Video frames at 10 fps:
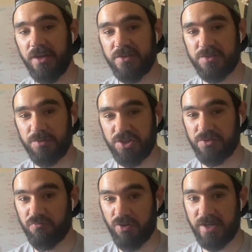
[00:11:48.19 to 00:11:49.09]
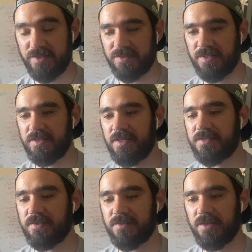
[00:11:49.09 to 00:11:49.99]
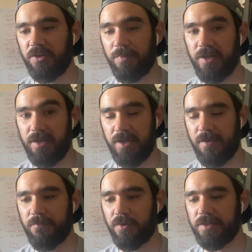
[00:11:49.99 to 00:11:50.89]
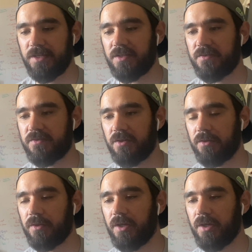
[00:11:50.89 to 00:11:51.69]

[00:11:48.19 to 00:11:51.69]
so it just reins in distance a little bit if I need it to.